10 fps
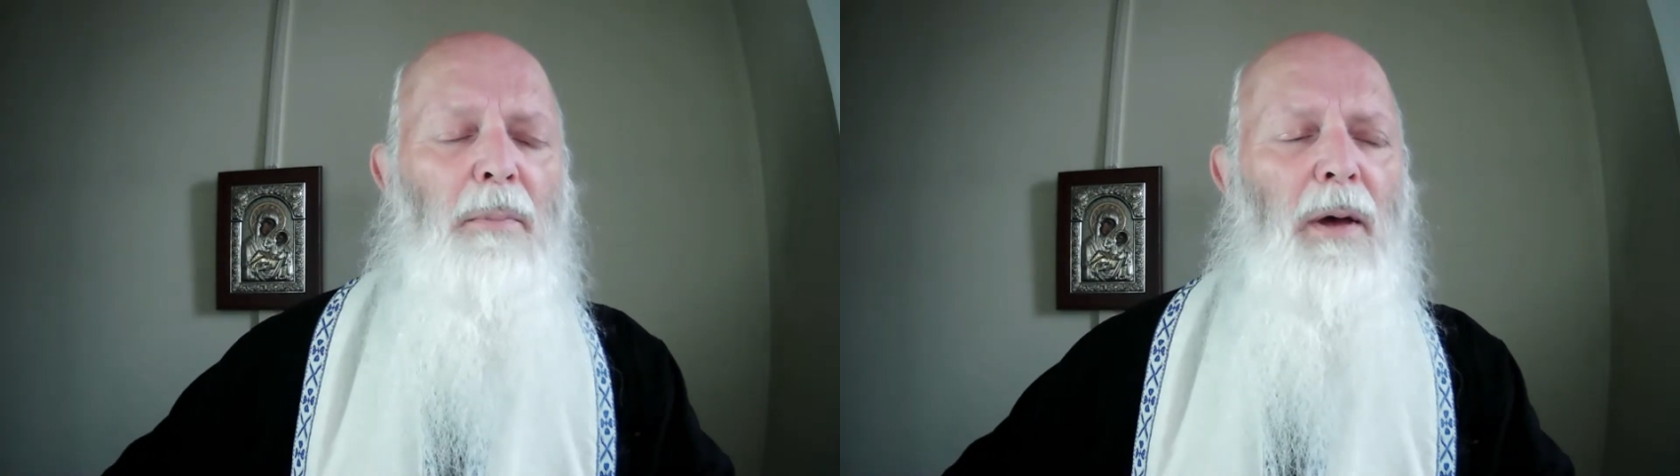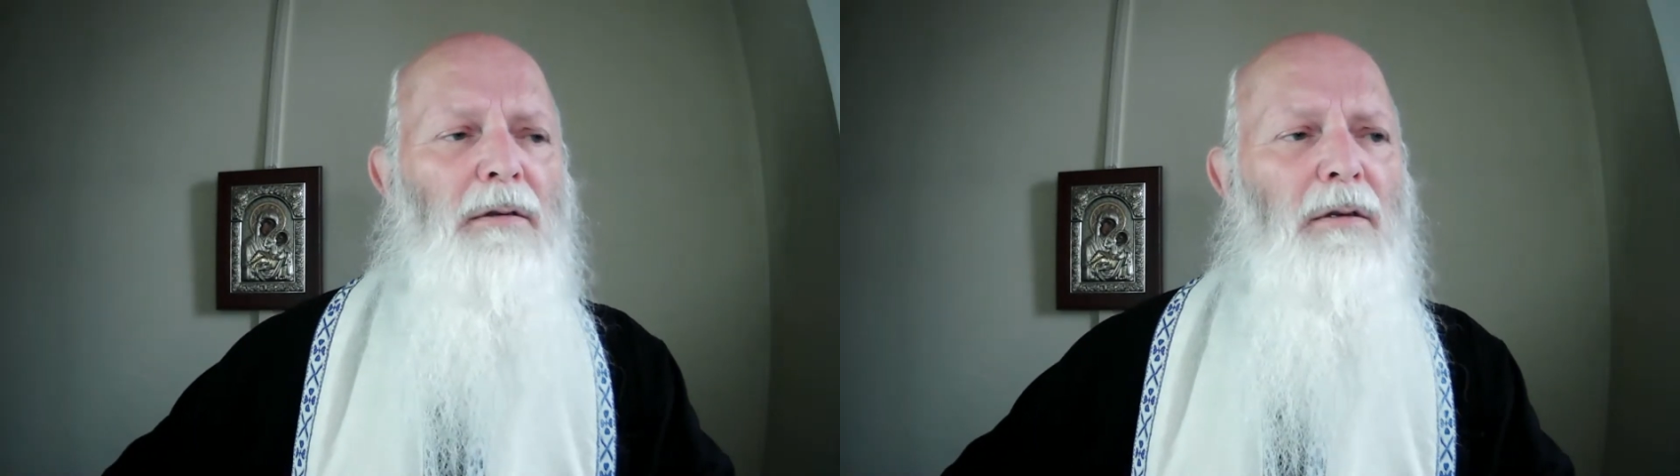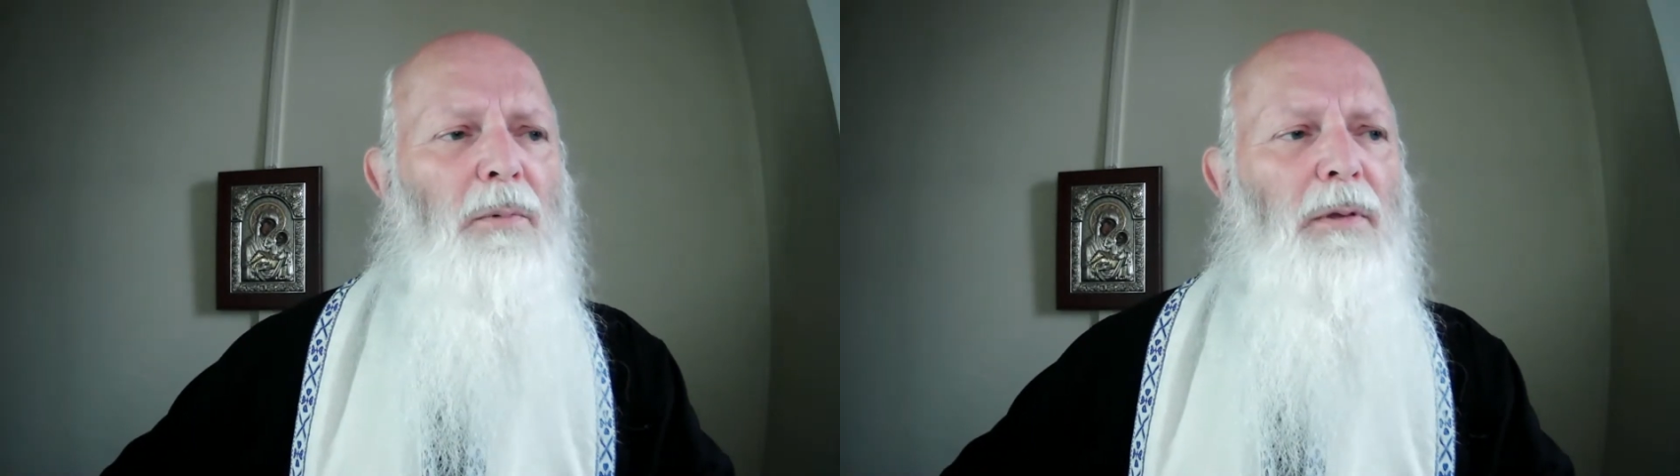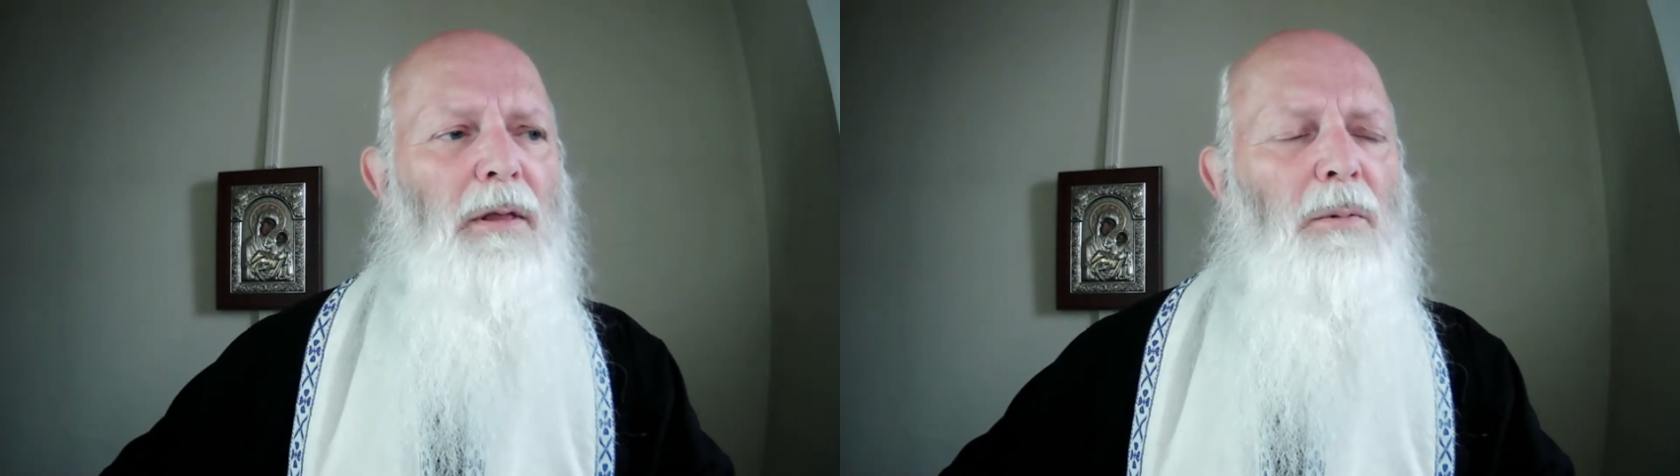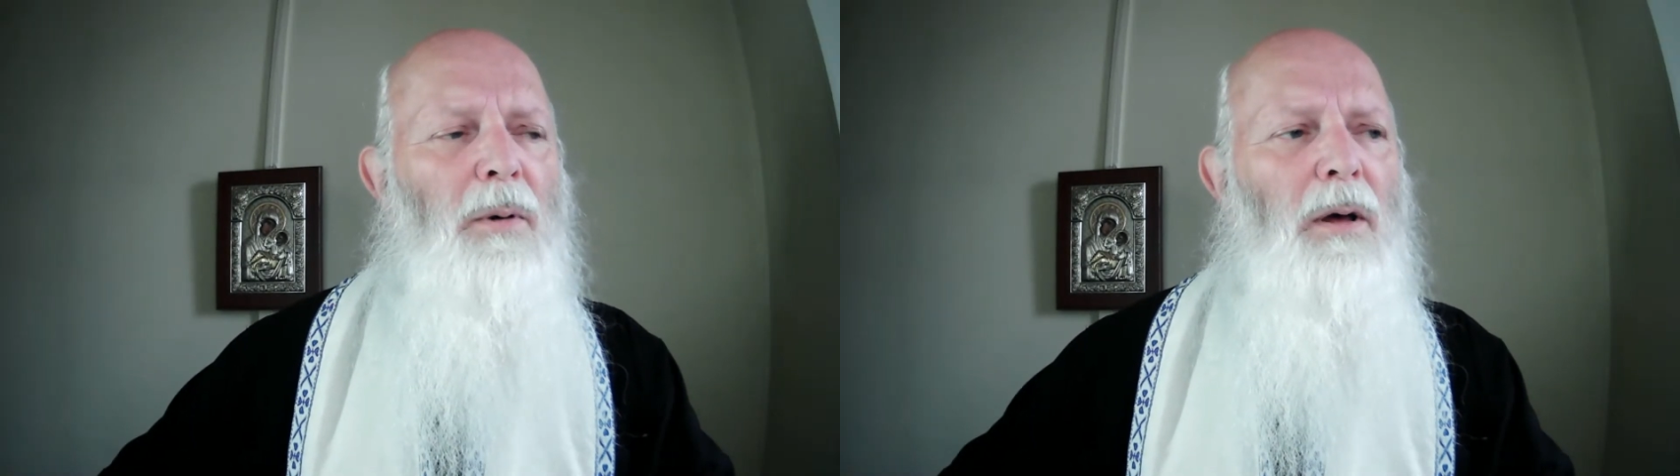better within
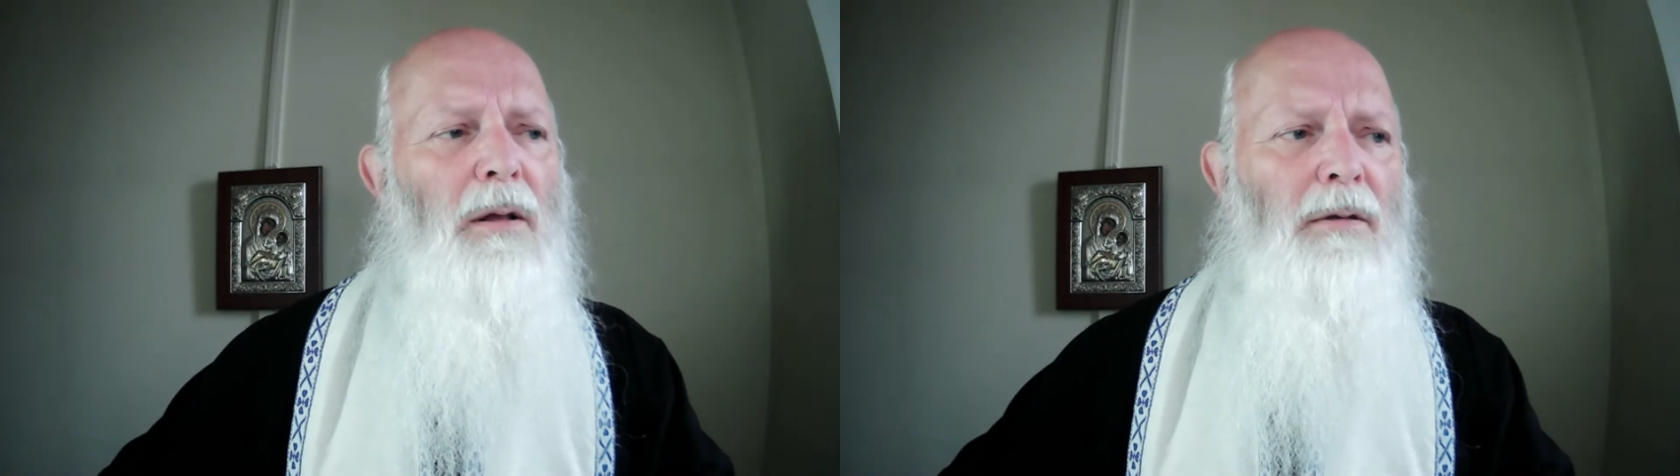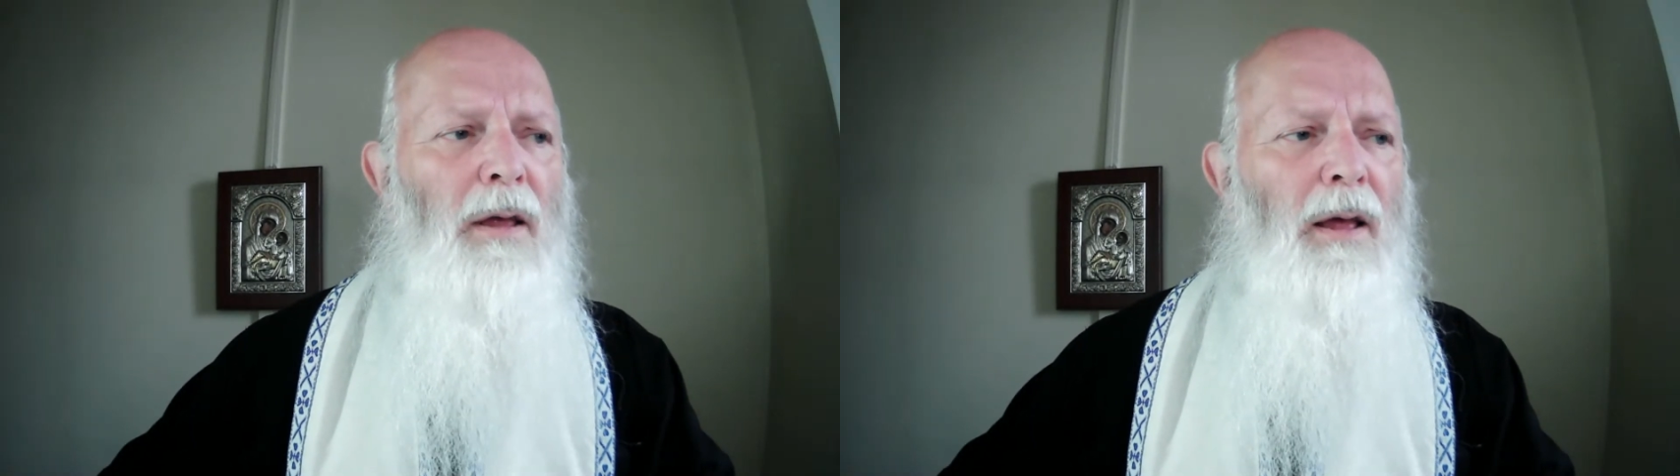the world,